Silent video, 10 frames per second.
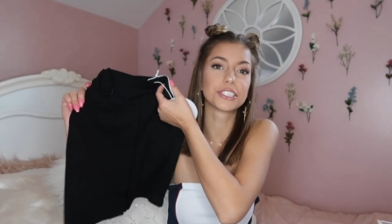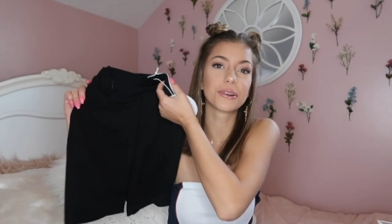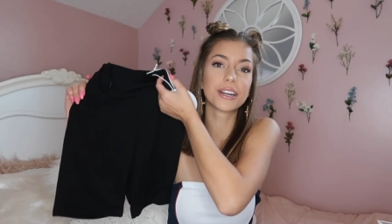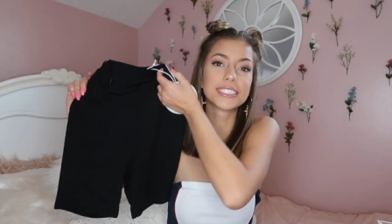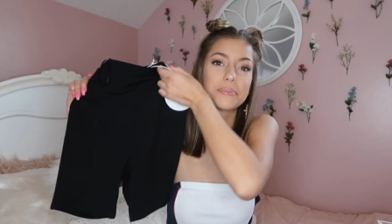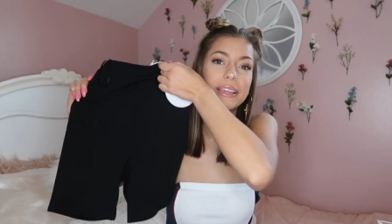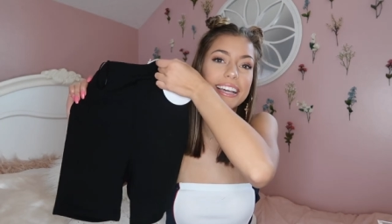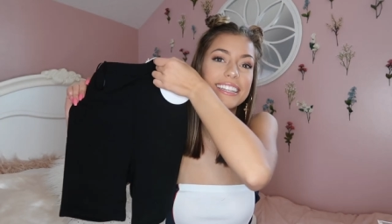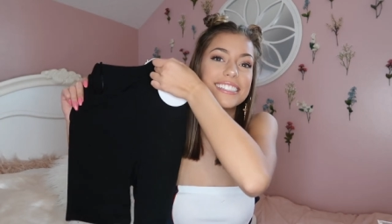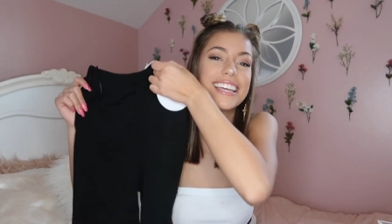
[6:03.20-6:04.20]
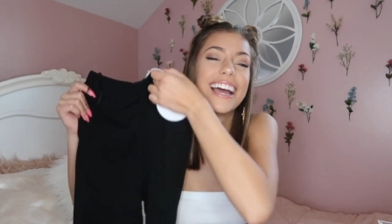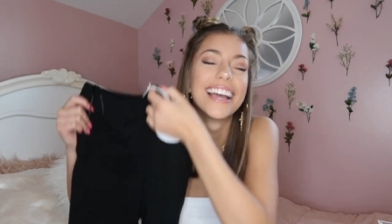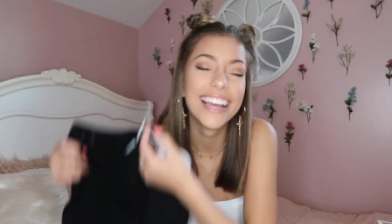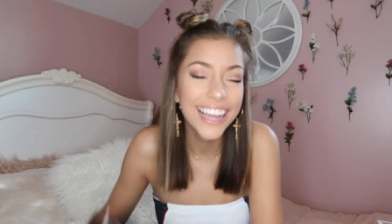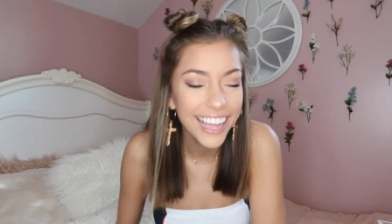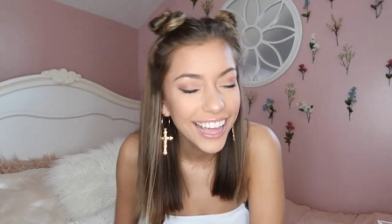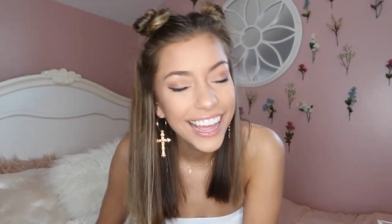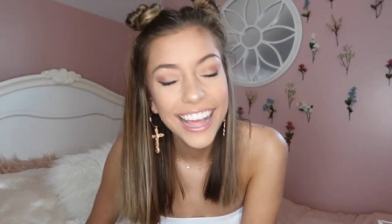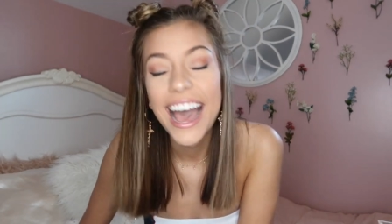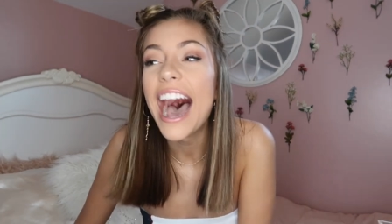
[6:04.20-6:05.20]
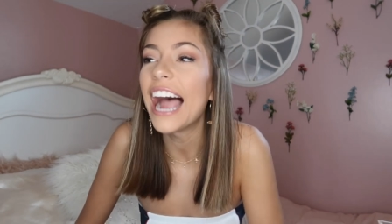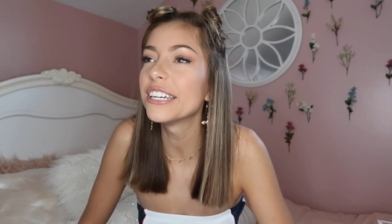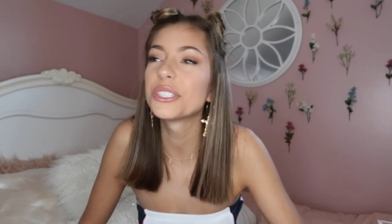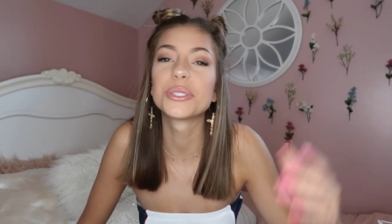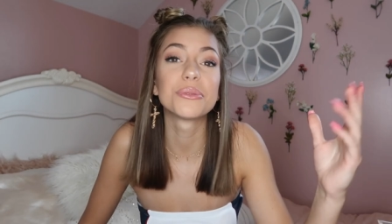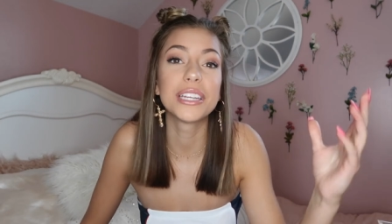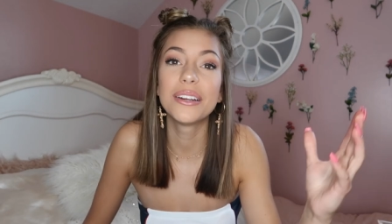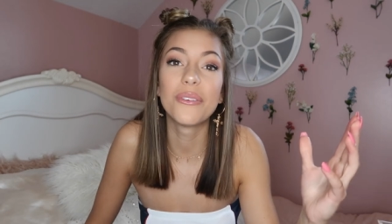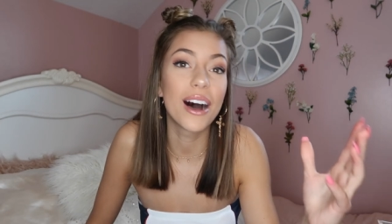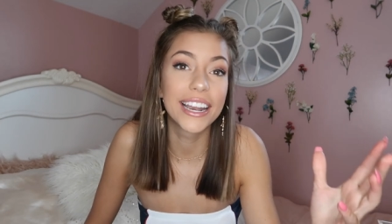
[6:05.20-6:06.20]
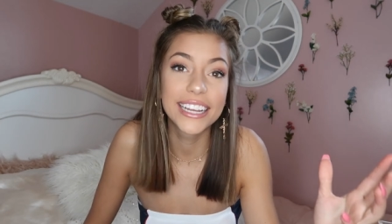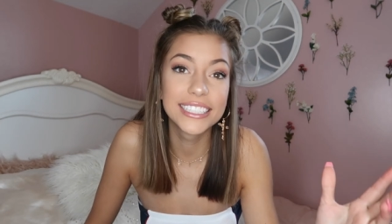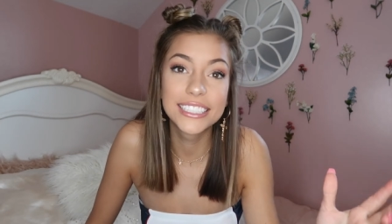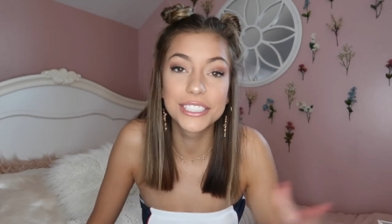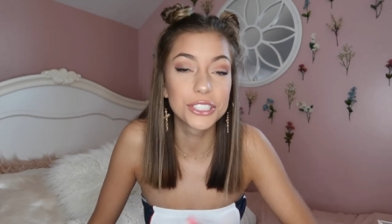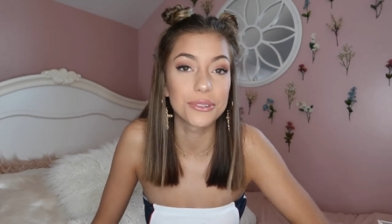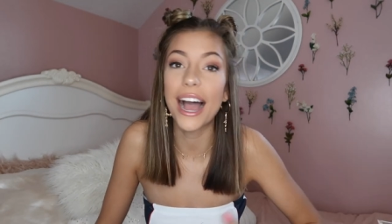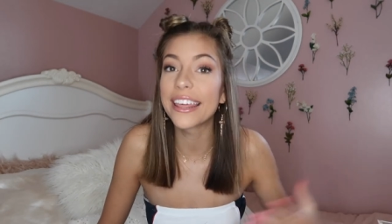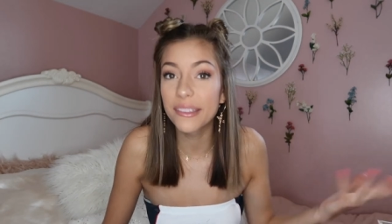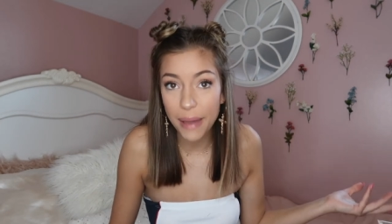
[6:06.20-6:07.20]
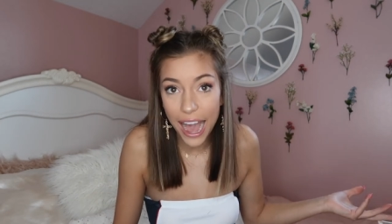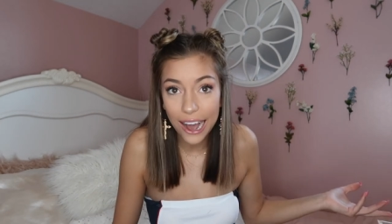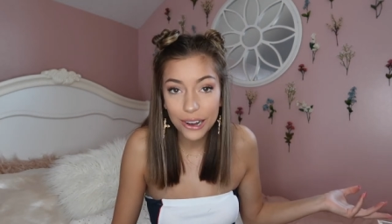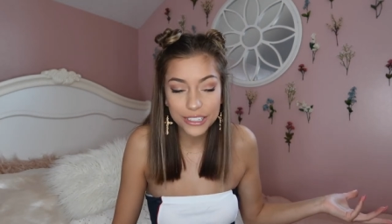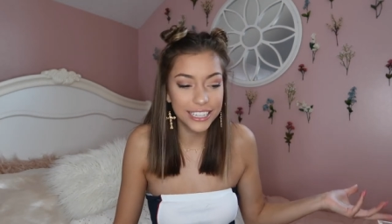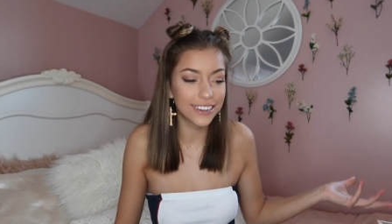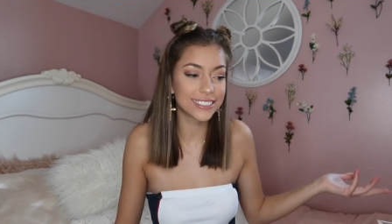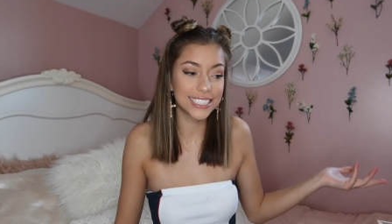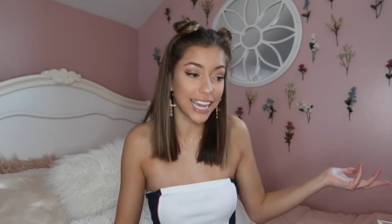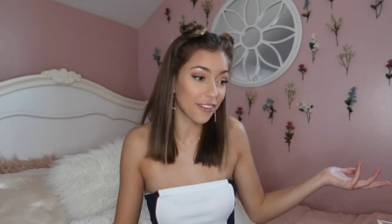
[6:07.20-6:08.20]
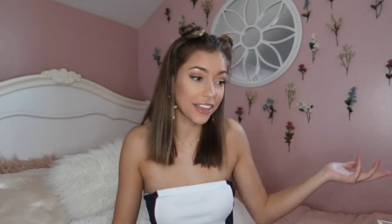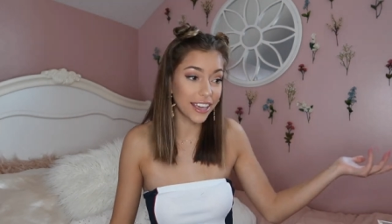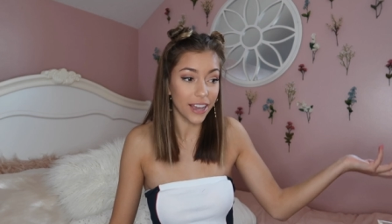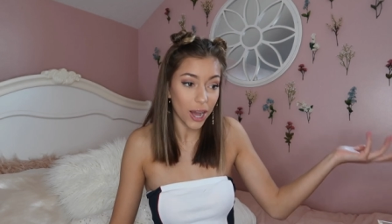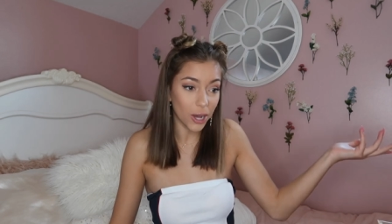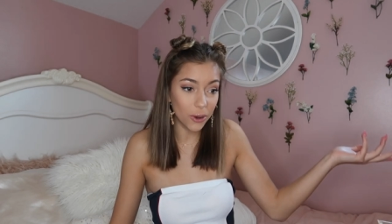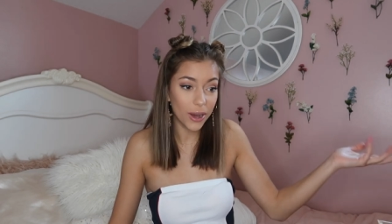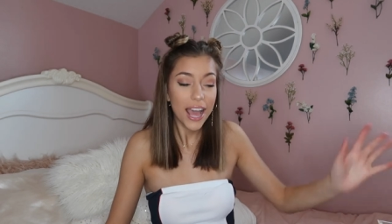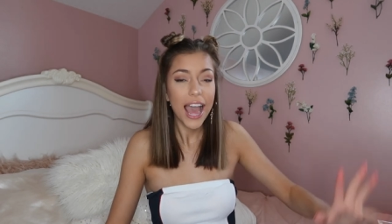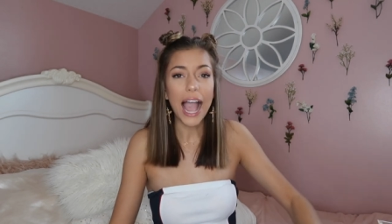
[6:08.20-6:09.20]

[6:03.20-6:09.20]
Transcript: shorts because I just really wanted to try them out, you know, see how they go.